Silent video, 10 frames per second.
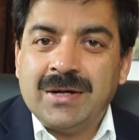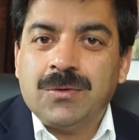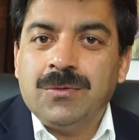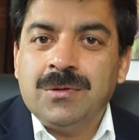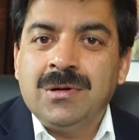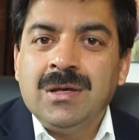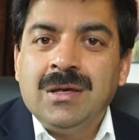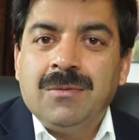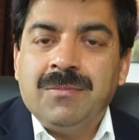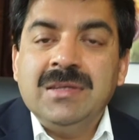code
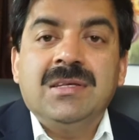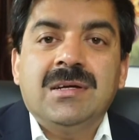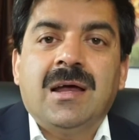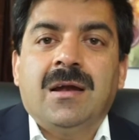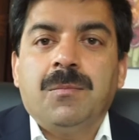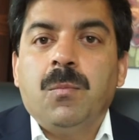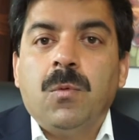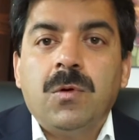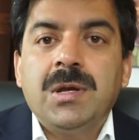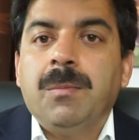when there are
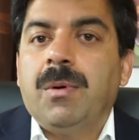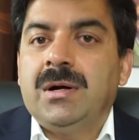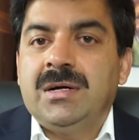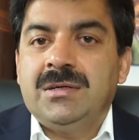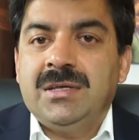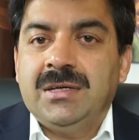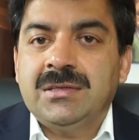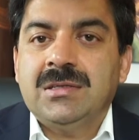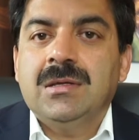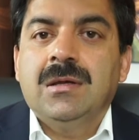more important
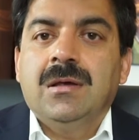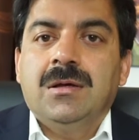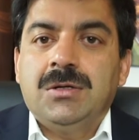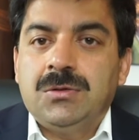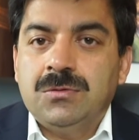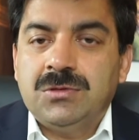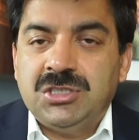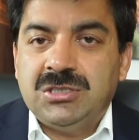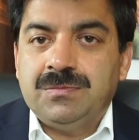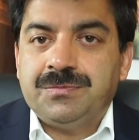things to
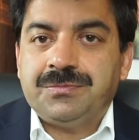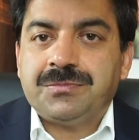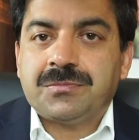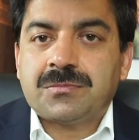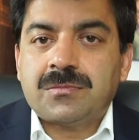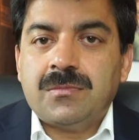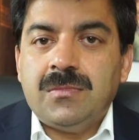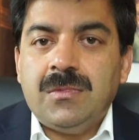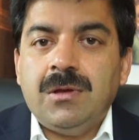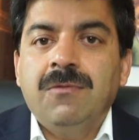
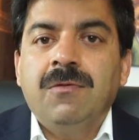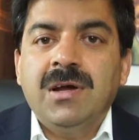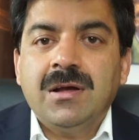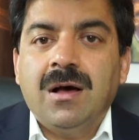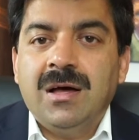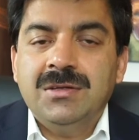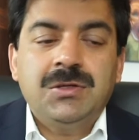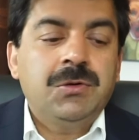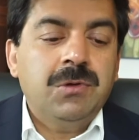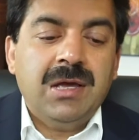work on.
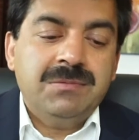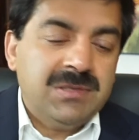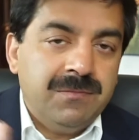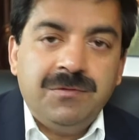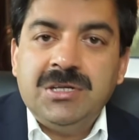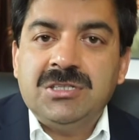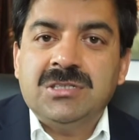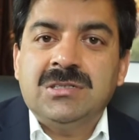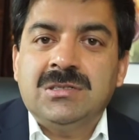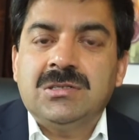You have some
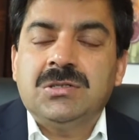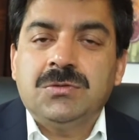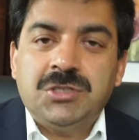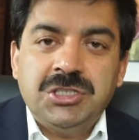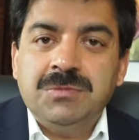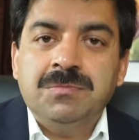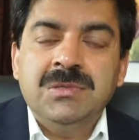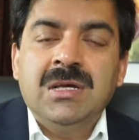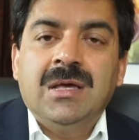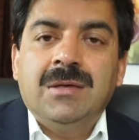features to ship
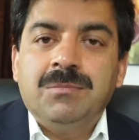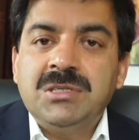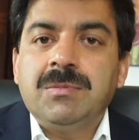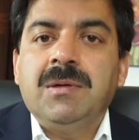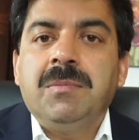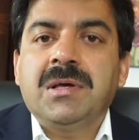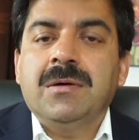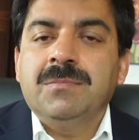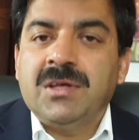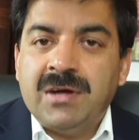which will
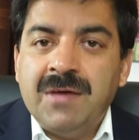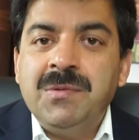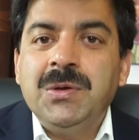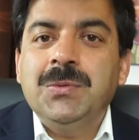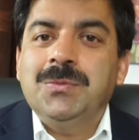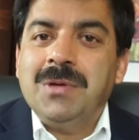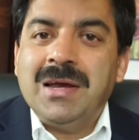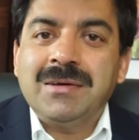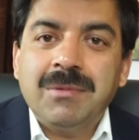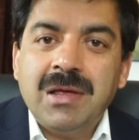become the revenue
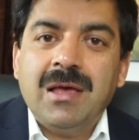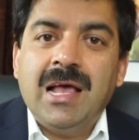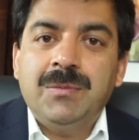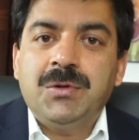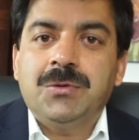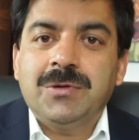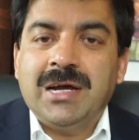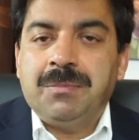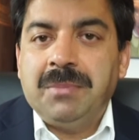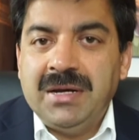and help you to
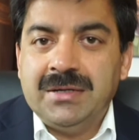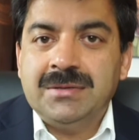get paid.